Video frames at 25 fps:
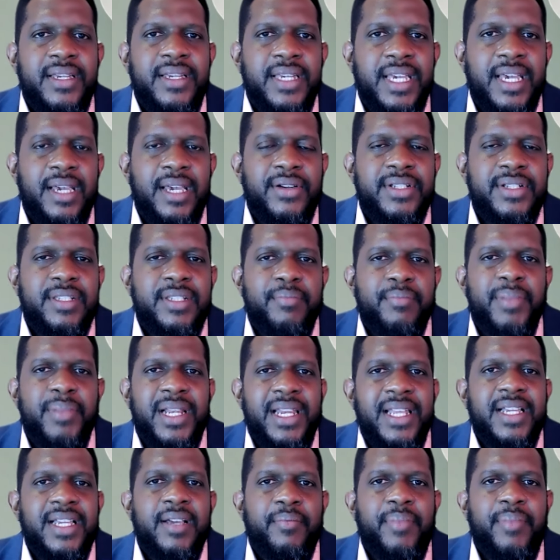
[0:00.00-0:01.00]
Yeah, because the yep.
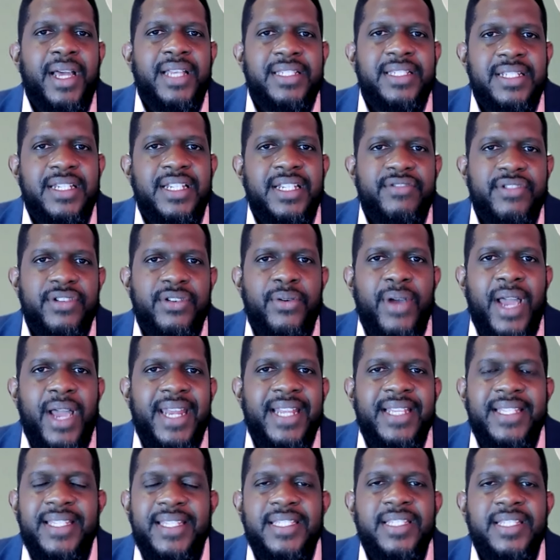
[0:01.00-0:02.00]
building capacity is
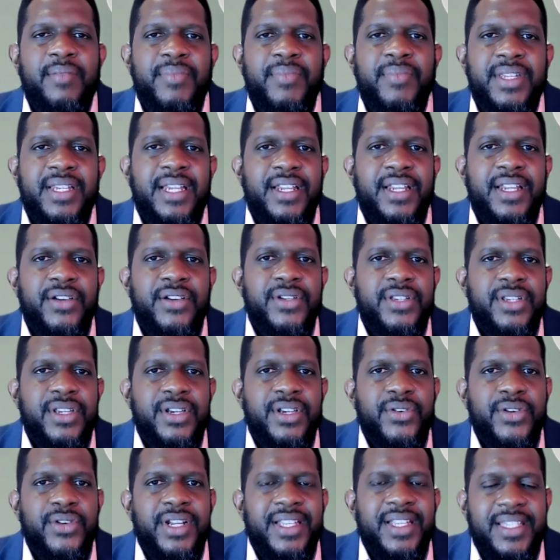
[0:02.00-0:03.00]
required isn't something that
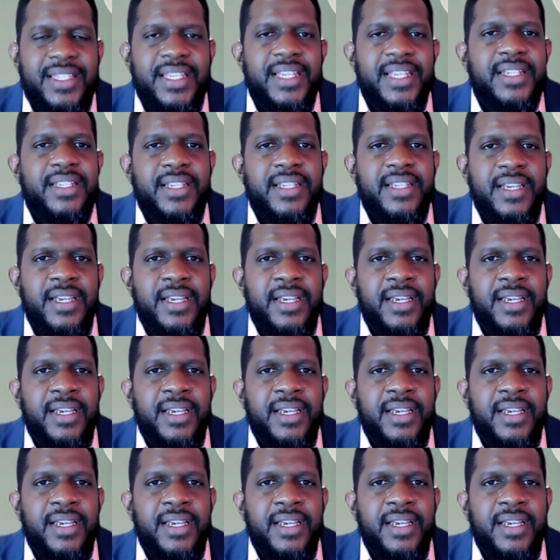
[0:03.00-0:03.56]
you're going to sit